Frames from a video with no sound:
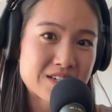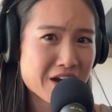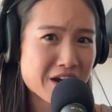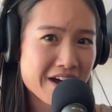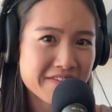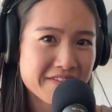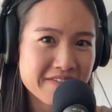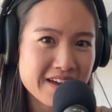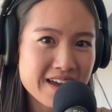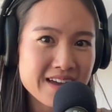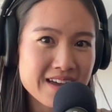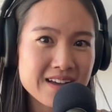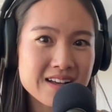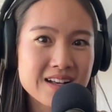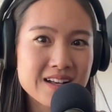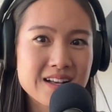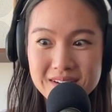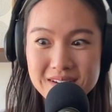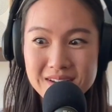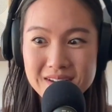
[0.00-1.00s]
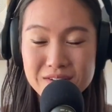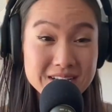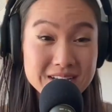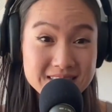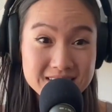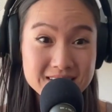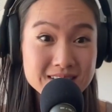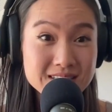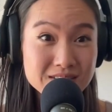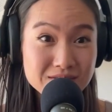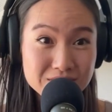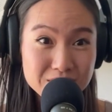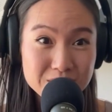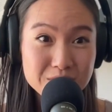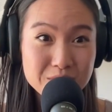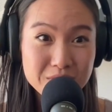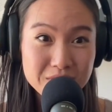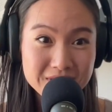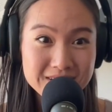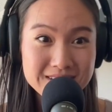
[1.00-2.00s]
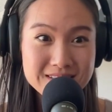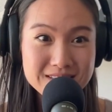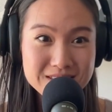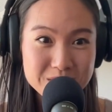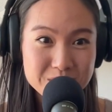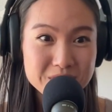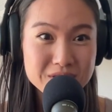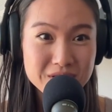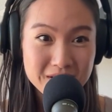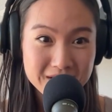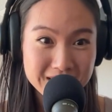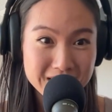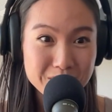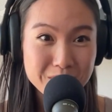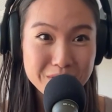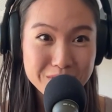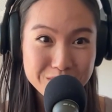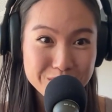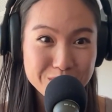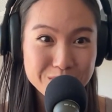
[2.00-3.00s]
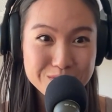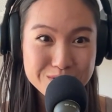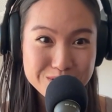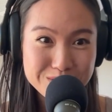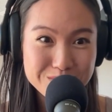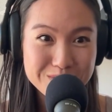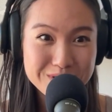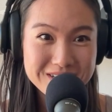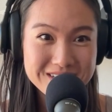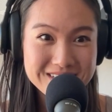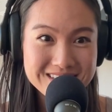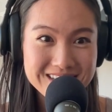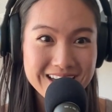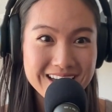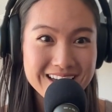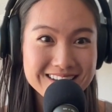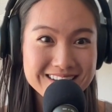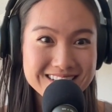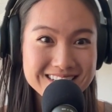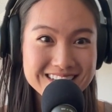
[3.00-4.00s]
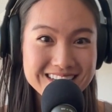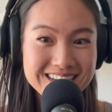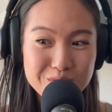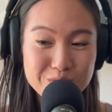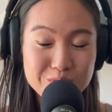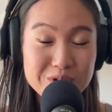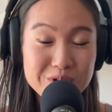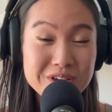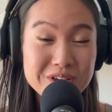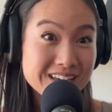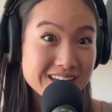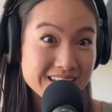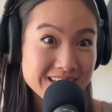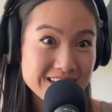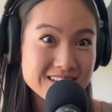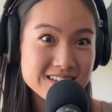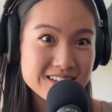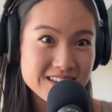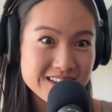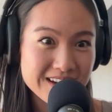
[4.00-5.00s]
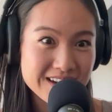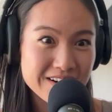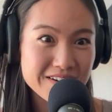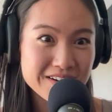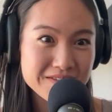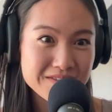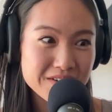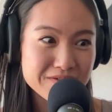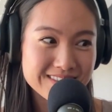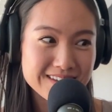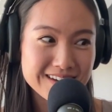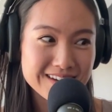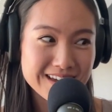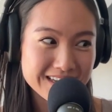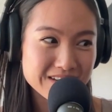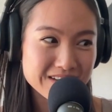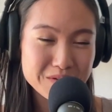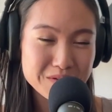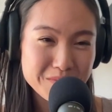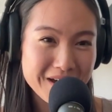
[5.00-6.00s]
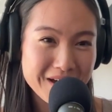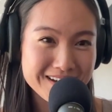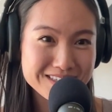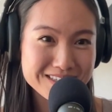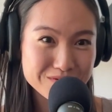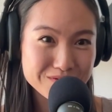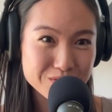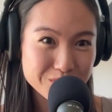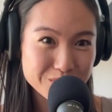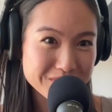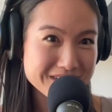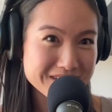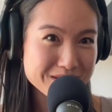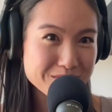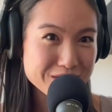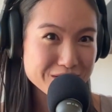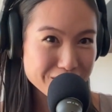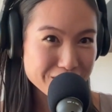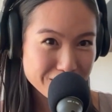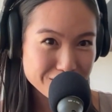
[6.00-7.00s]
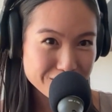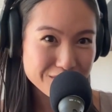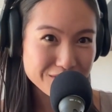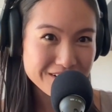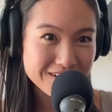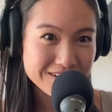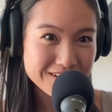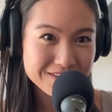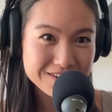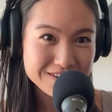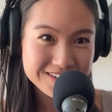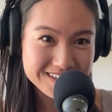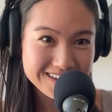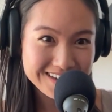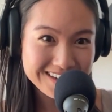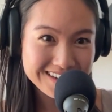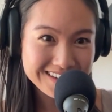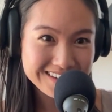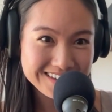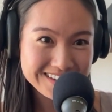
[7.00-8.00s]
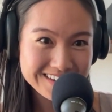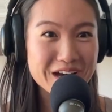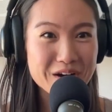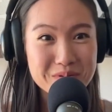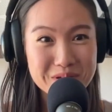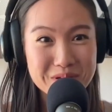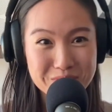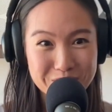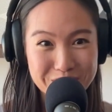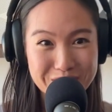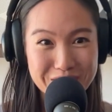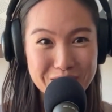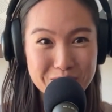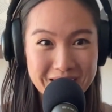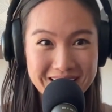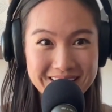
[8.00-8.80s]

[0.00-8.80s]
Jaffe, a resident of New Orleans who was talking about the ghost tours and weaving it into the narrative of the negative impacts of tourism in general on her city. How people come